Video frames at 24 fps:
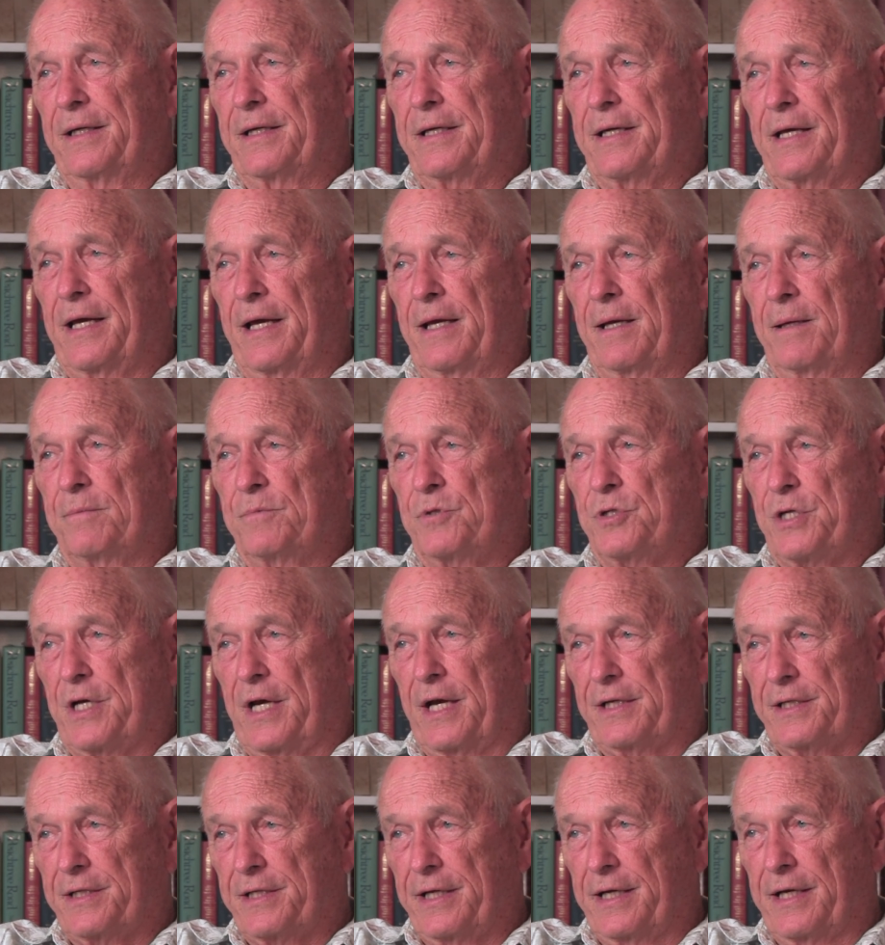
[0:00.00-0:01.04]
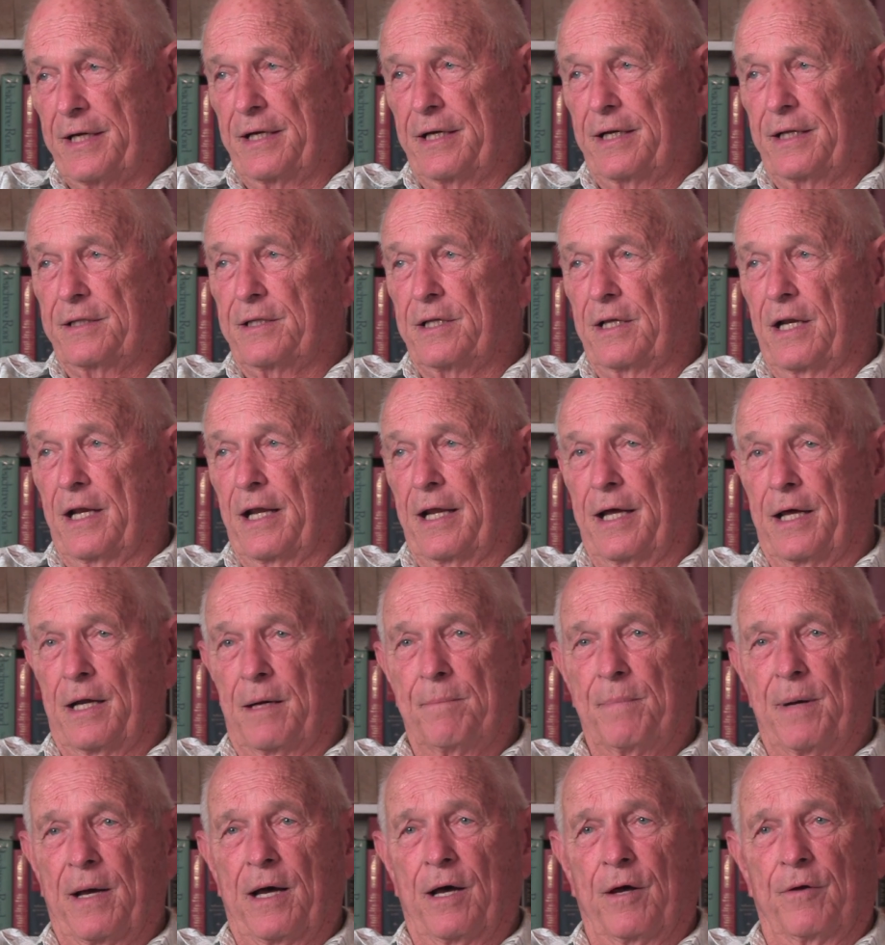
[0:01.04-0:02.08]
came, checked in at the
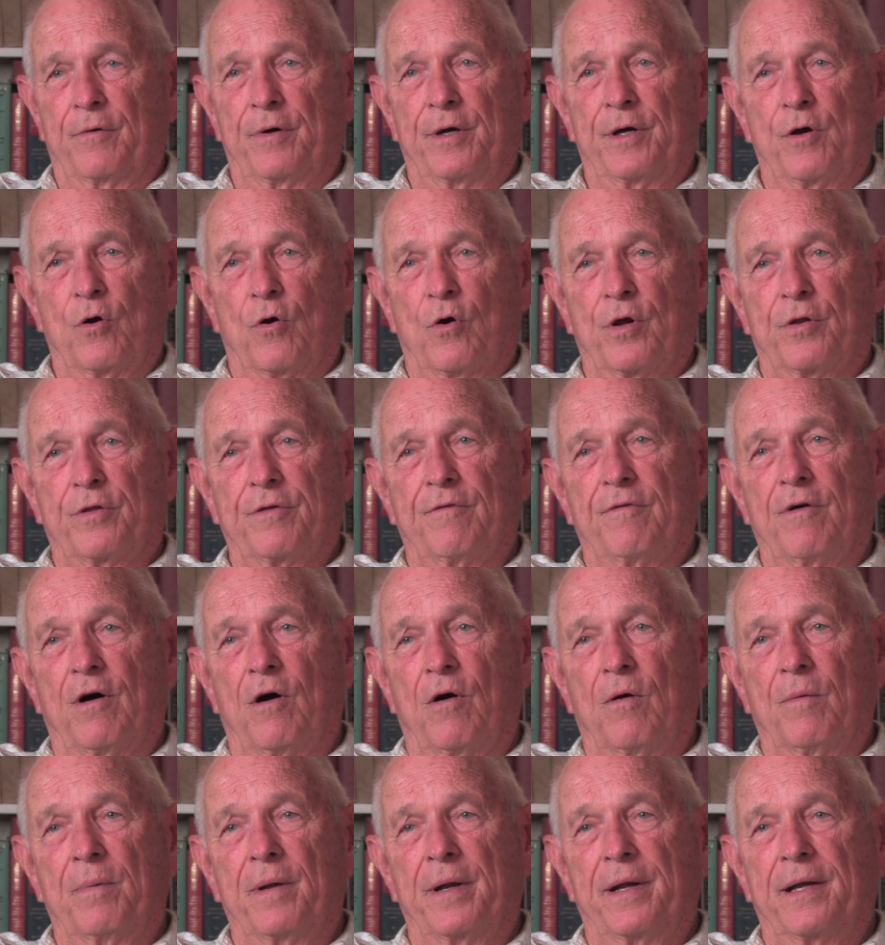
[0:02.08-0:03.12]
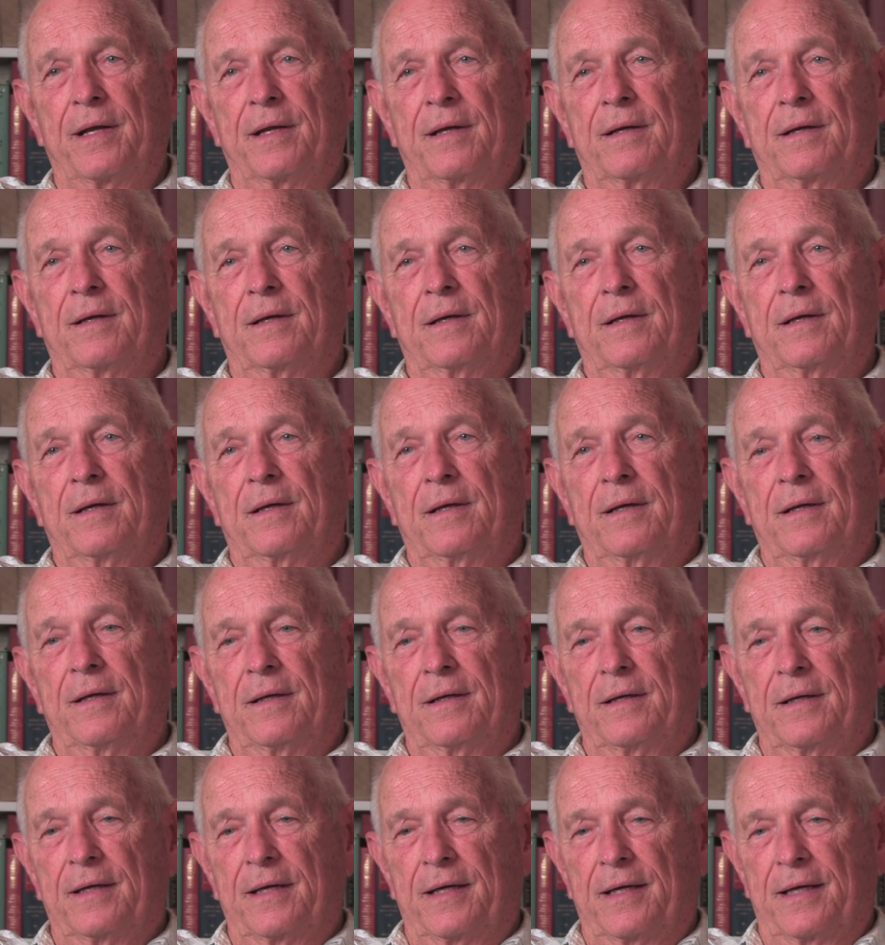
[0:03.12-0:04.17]
Atlanta boundary north of Albany,
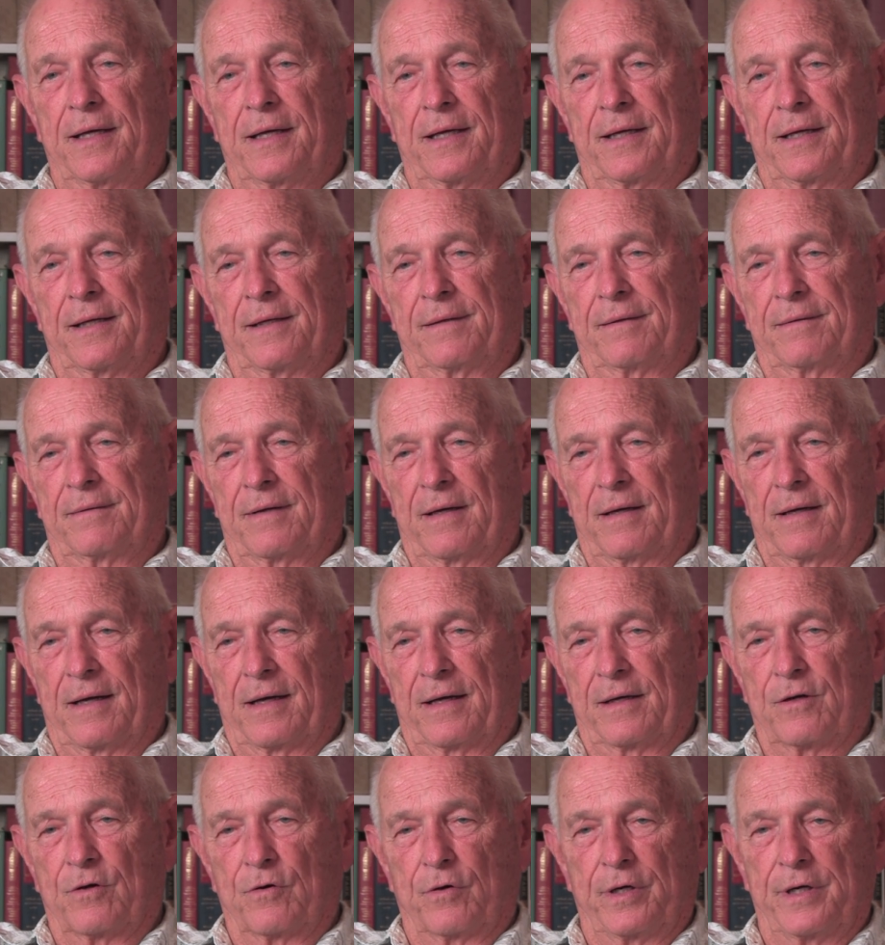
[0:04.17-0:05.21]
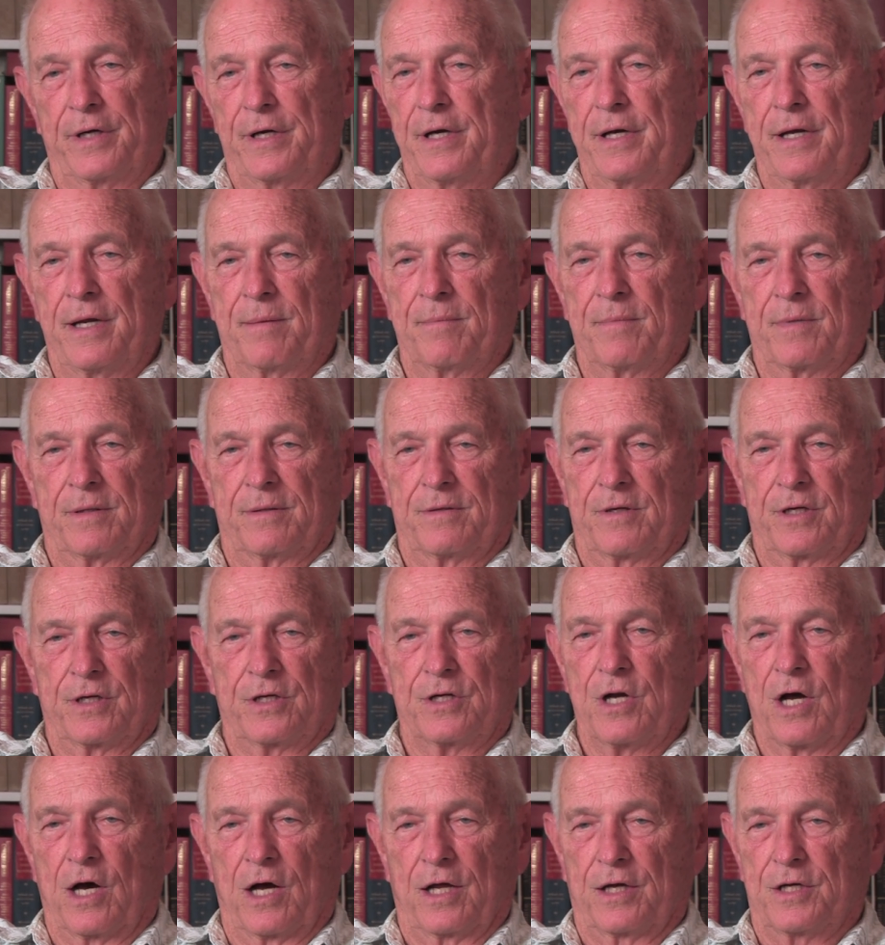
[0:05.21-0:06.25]
and I greeted him and
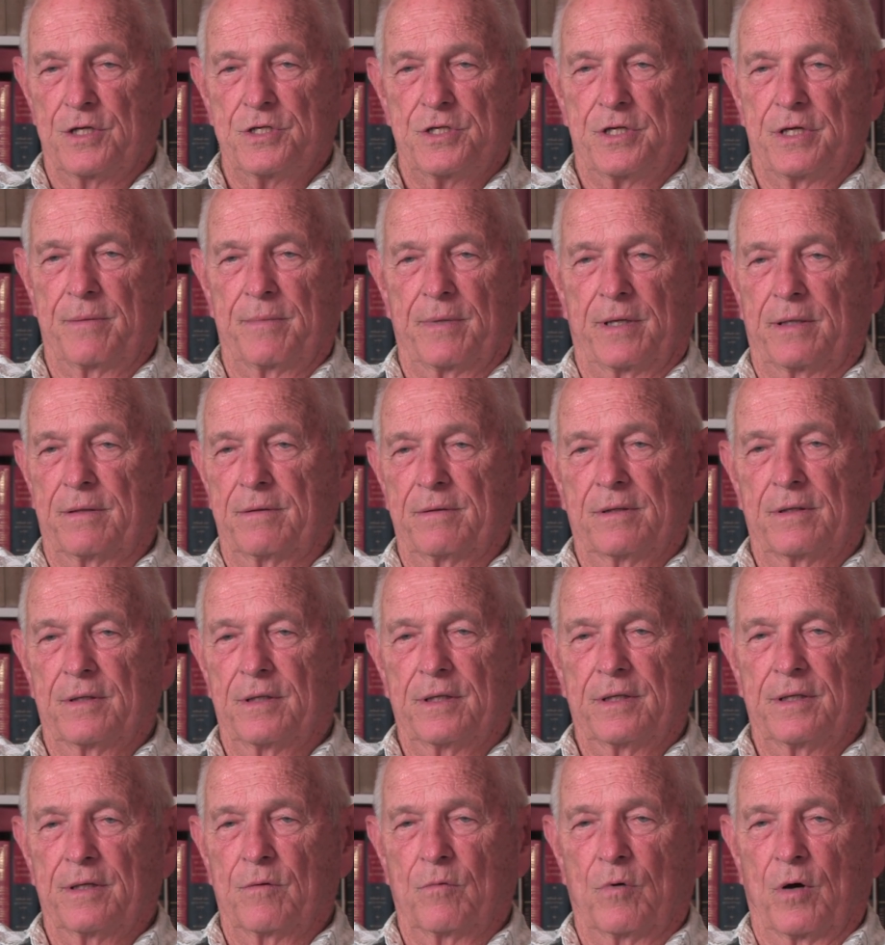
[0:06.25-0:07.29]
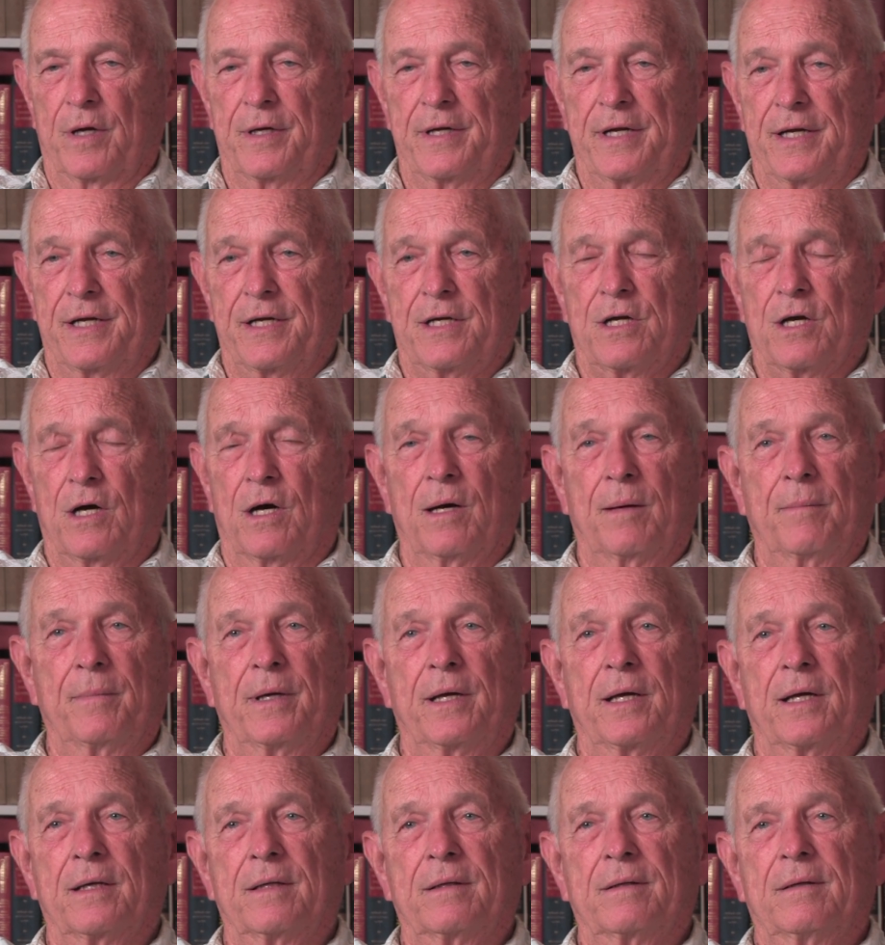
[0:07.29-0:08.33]
acknowledged him, and there wasn't any
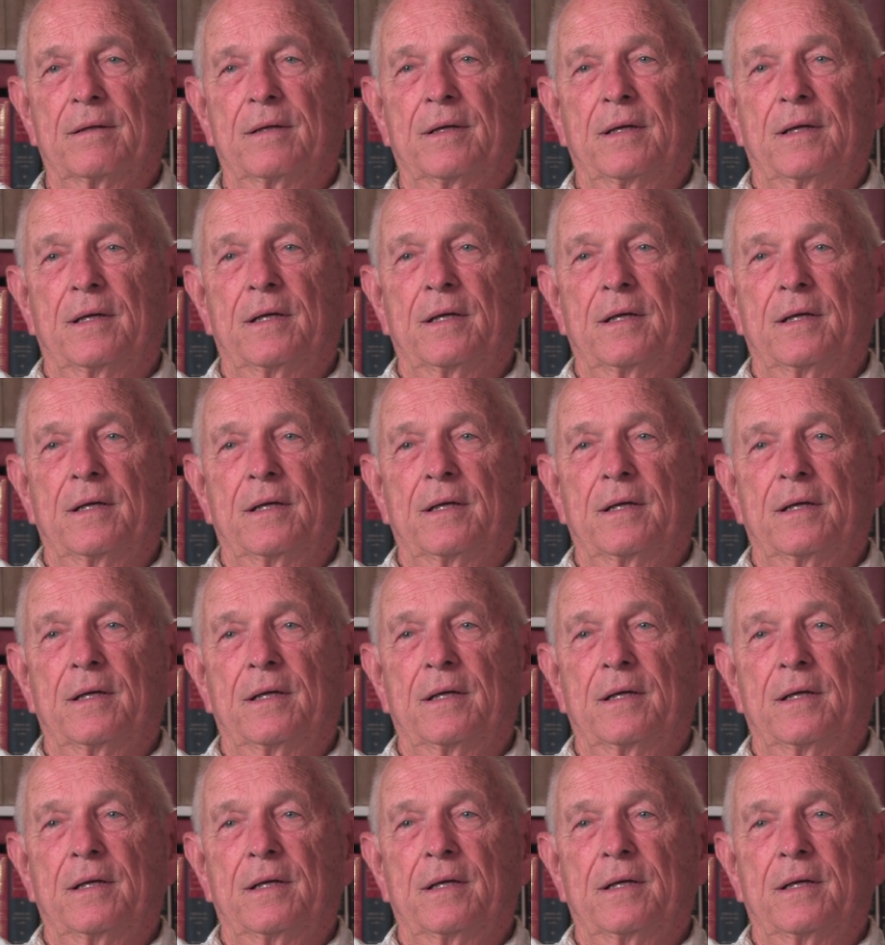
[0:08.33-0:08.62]
comment.